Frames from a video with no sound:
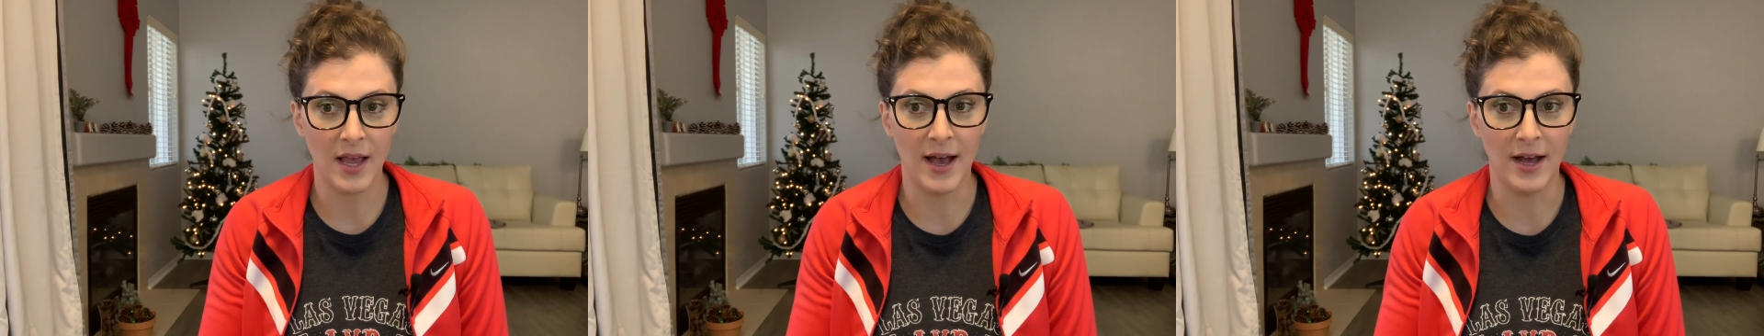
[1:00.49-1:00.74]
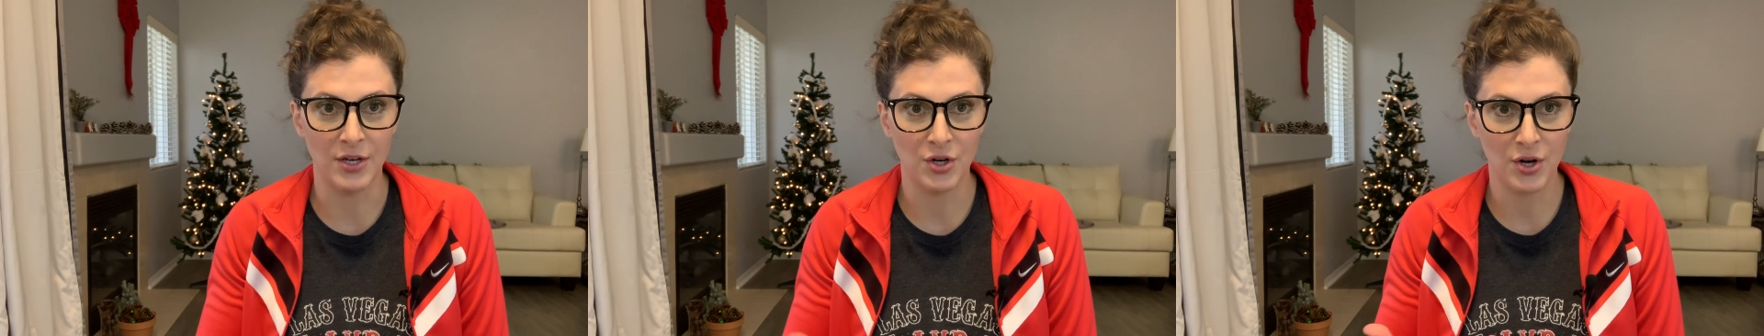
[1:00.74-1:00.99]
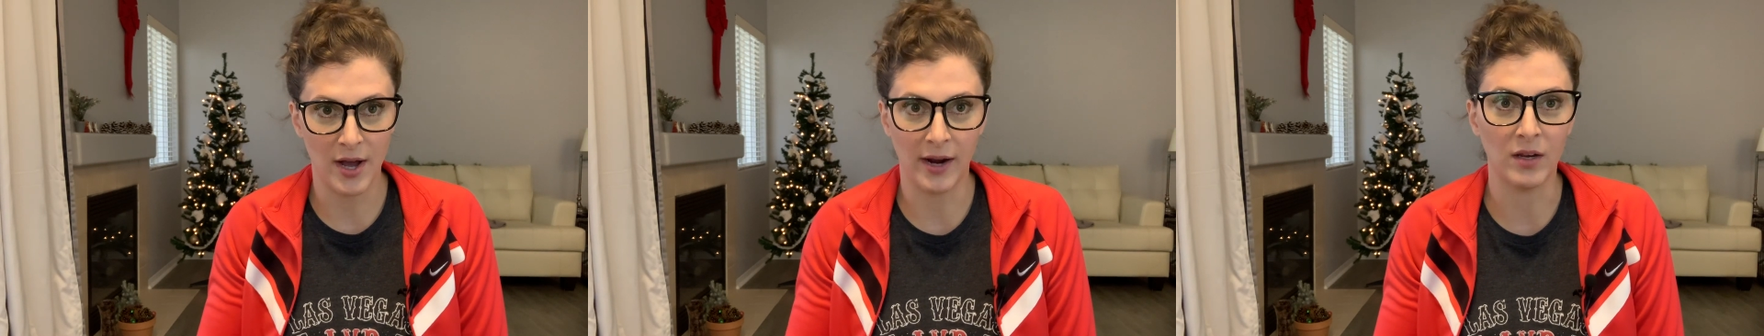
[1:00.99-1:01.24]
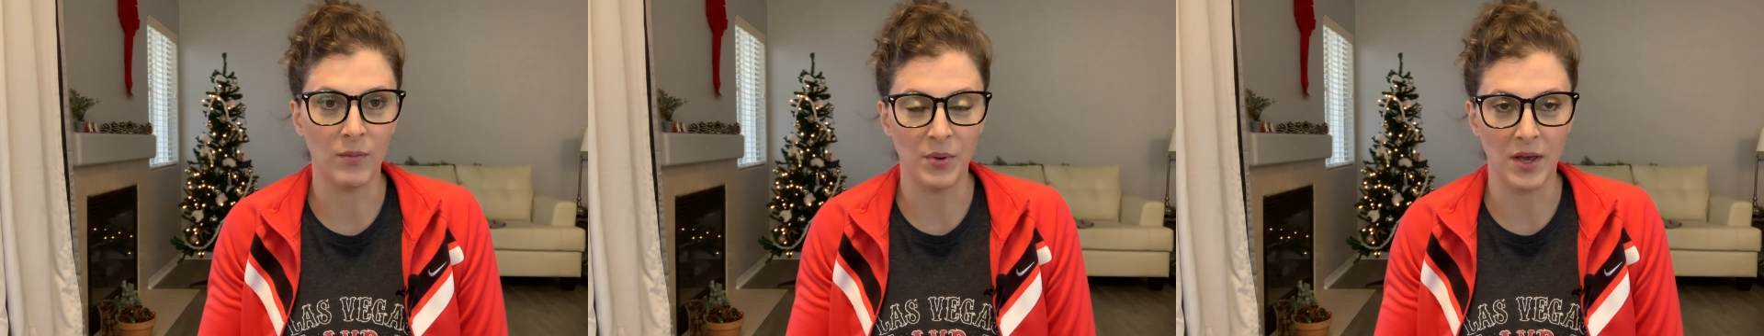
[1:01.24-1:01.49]
and you're not
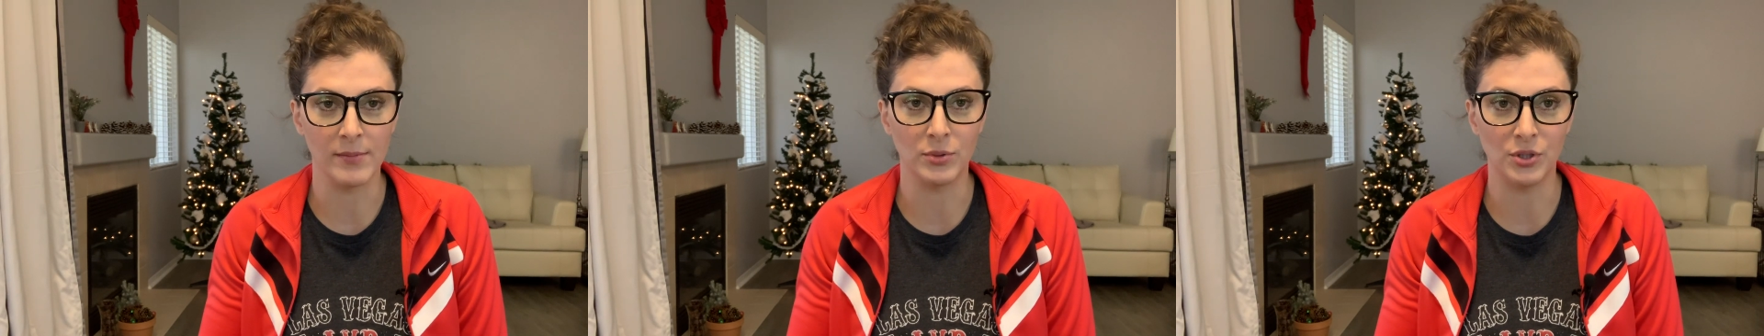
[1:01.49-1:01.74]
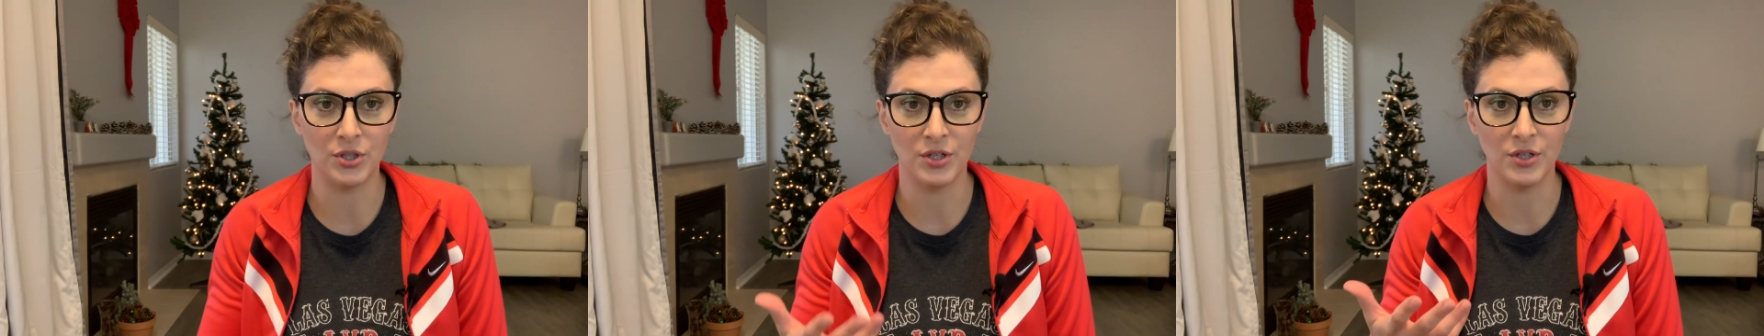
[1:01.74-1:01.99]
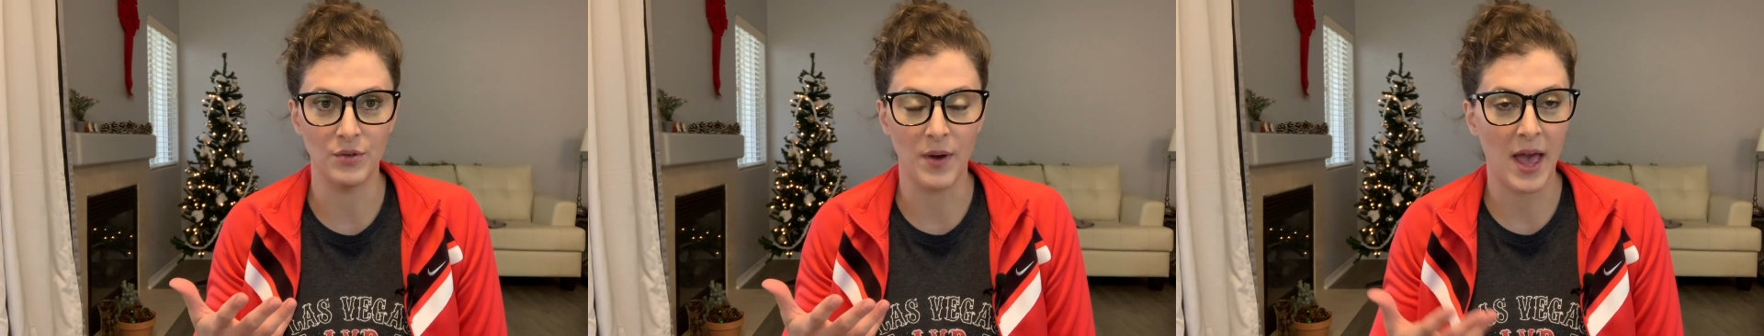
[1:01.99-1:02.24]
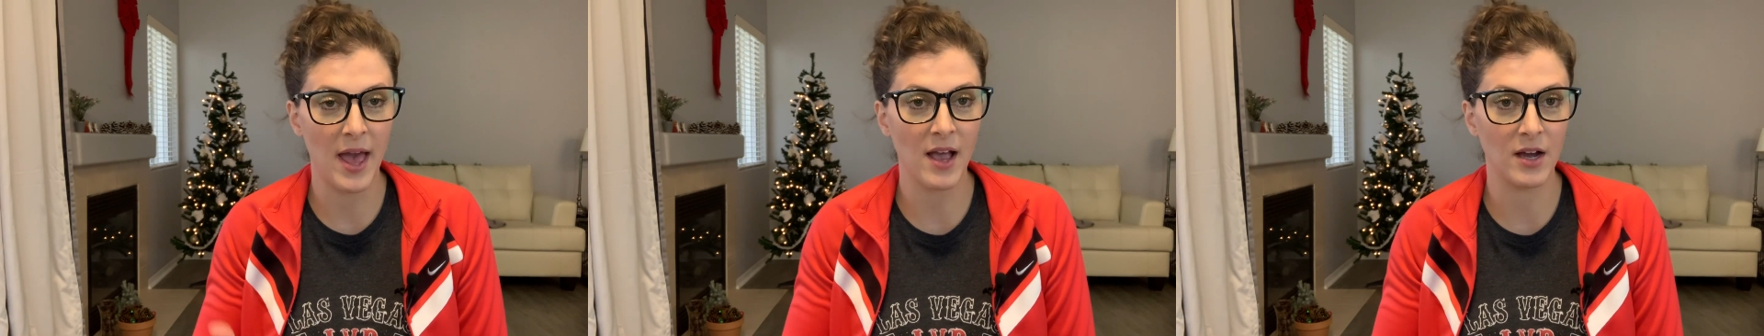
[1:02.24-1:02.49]
going to be able to
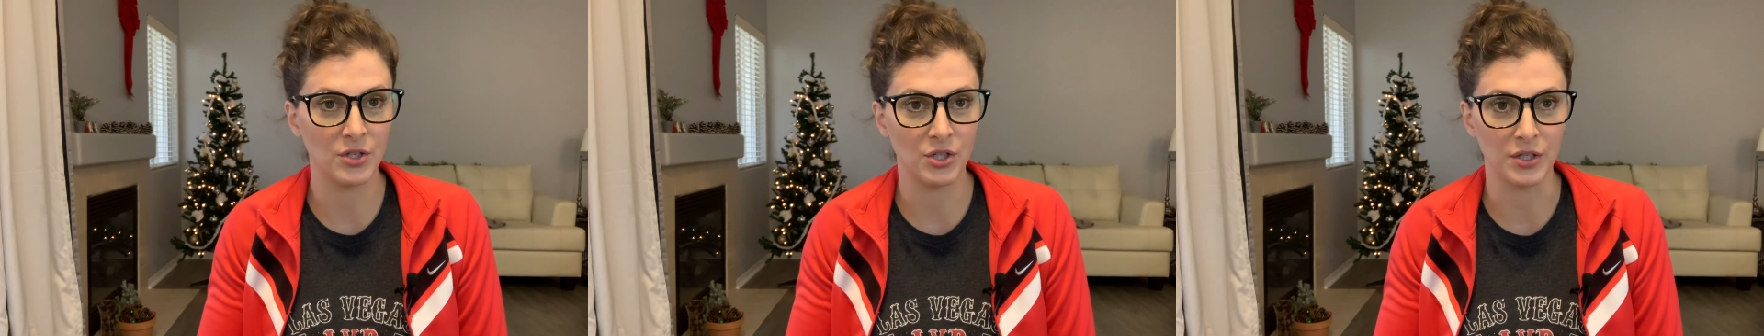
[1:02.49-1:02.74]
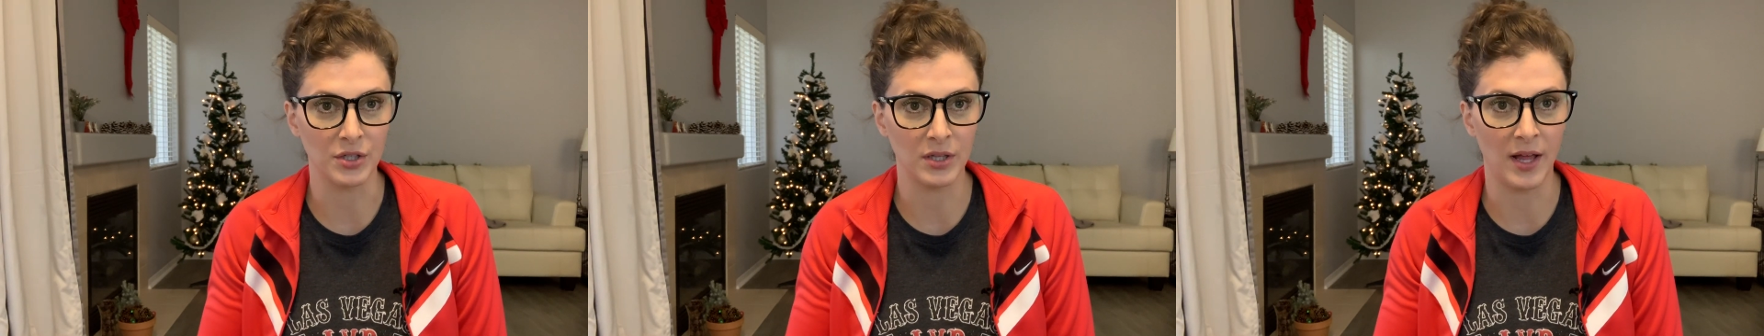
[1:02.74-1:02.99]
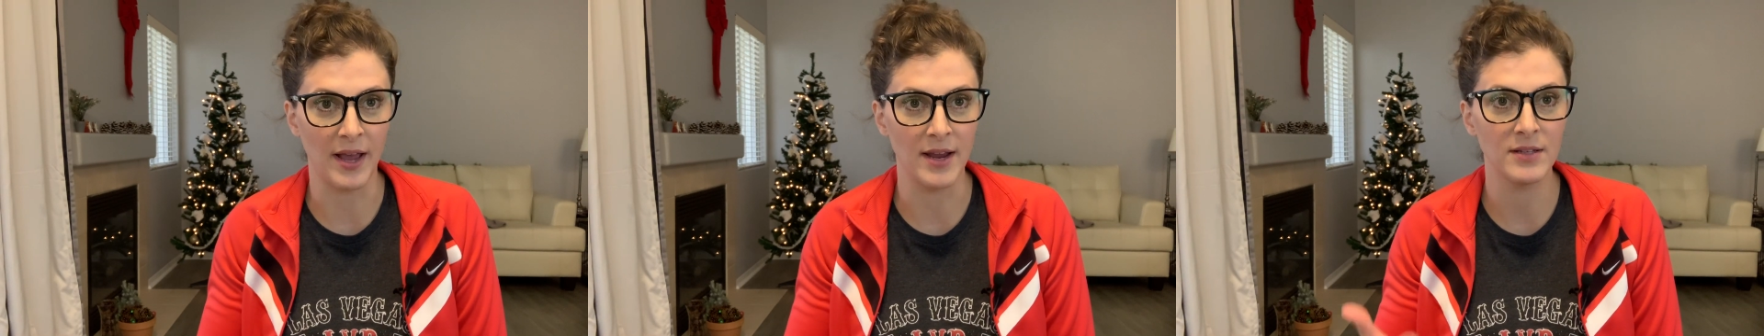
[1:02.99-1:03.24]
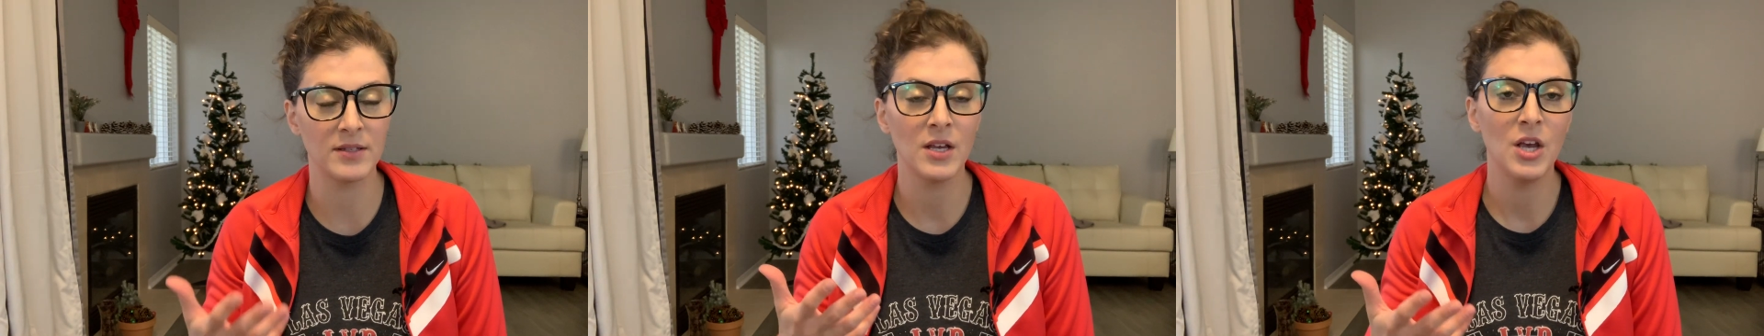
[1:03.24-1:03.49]
hang on to your
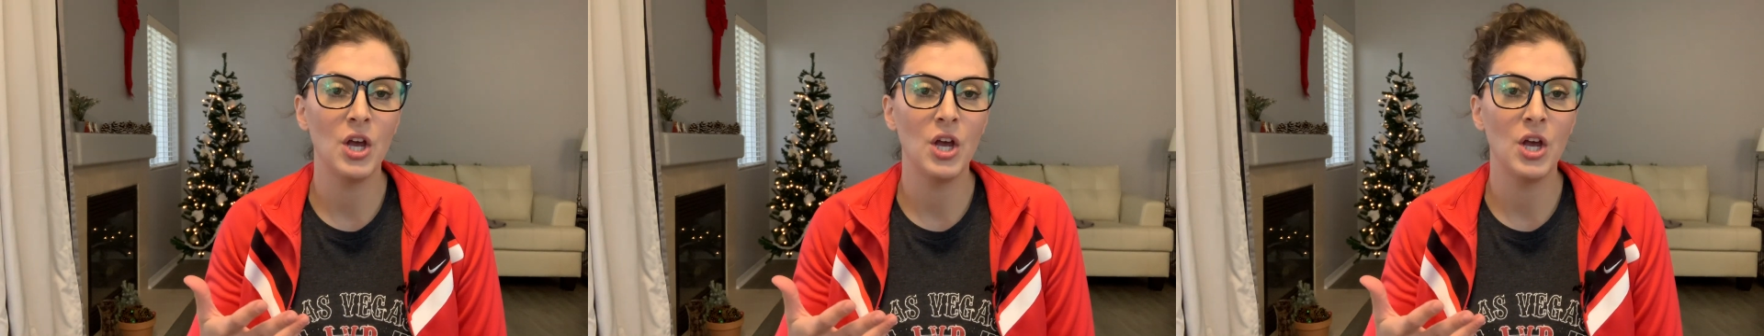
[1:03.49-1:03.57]
clients.